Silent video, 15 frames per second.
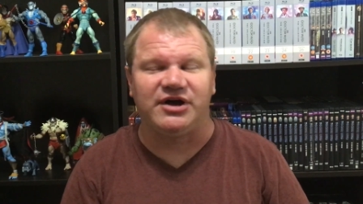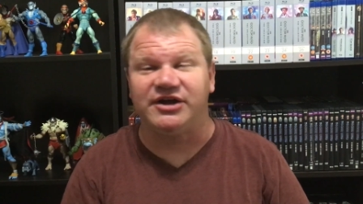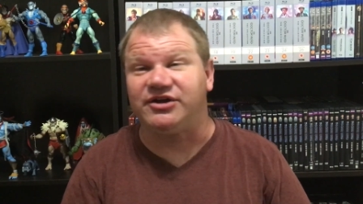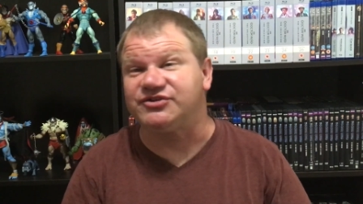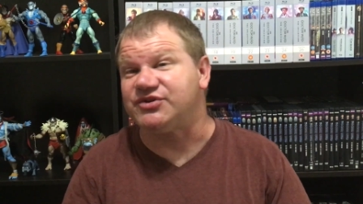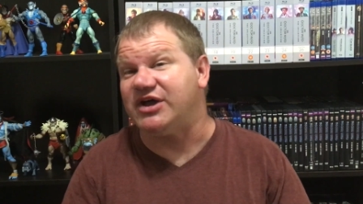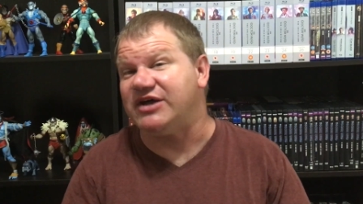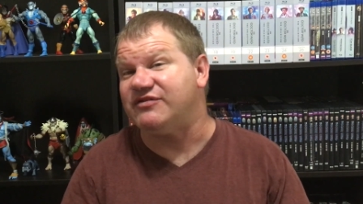I
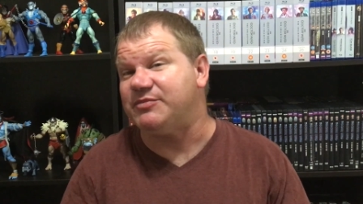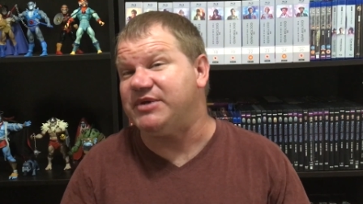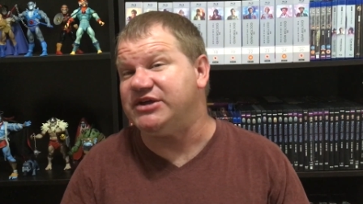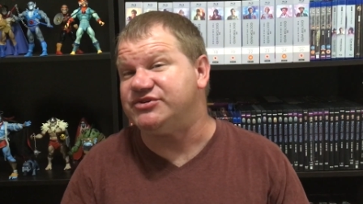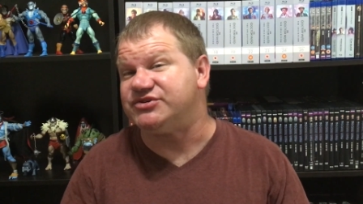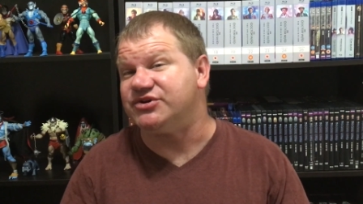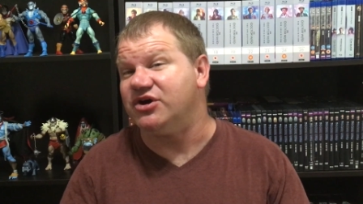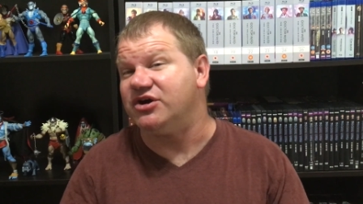also have a
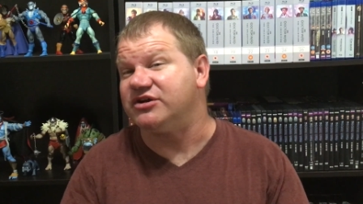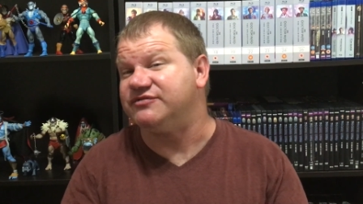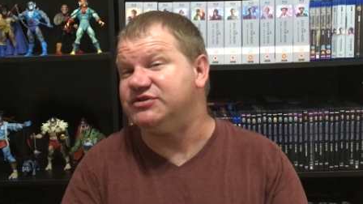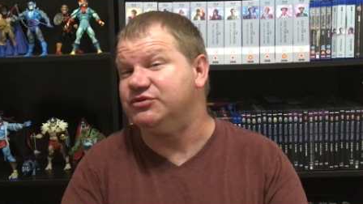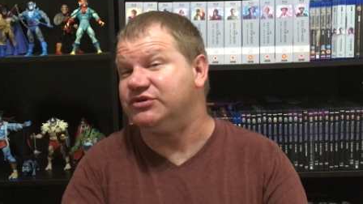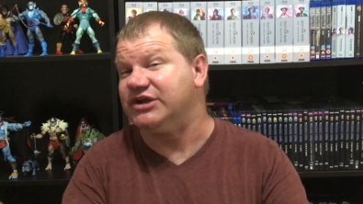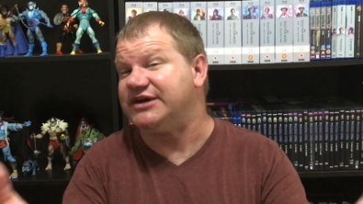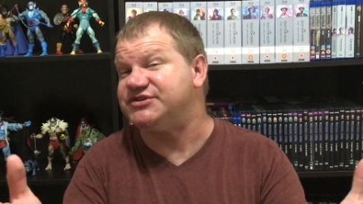Patreon if
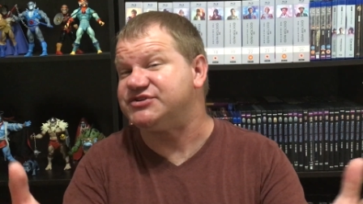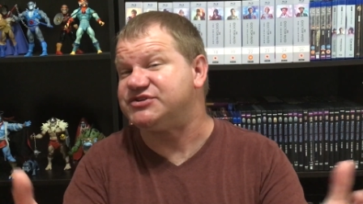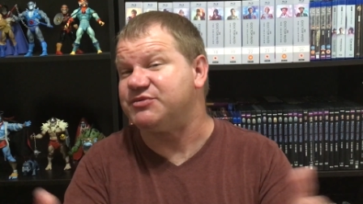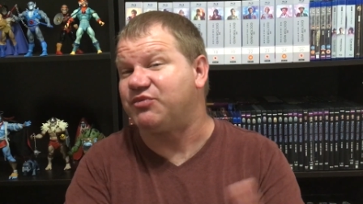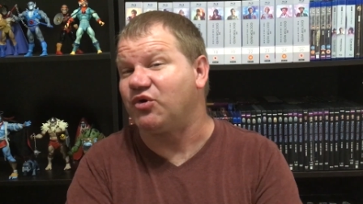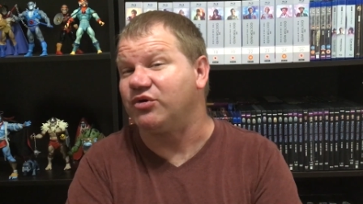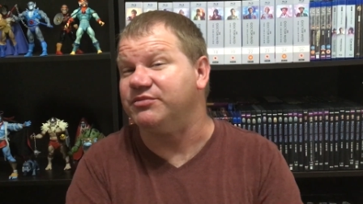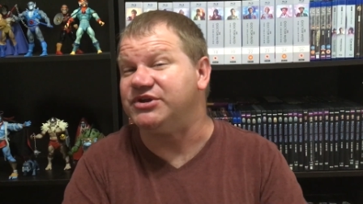you would like to
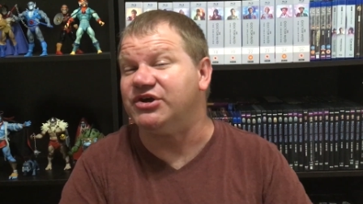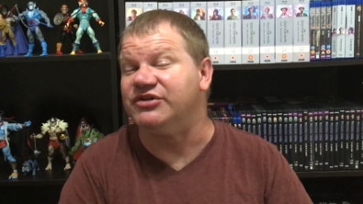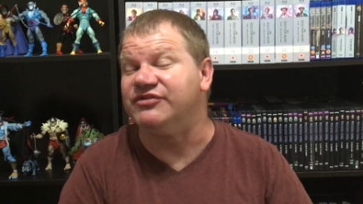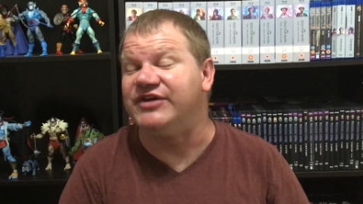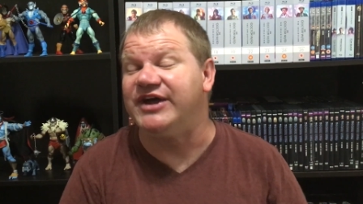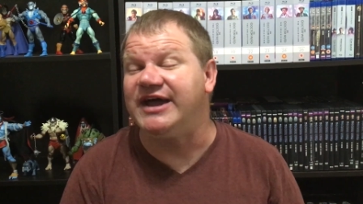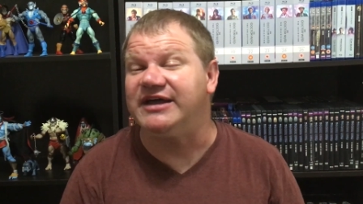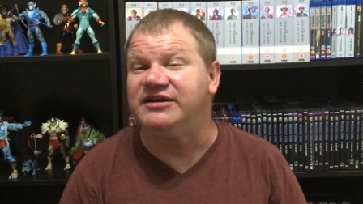support me on
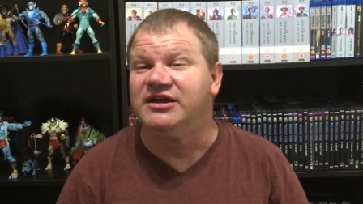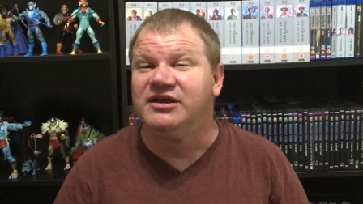that.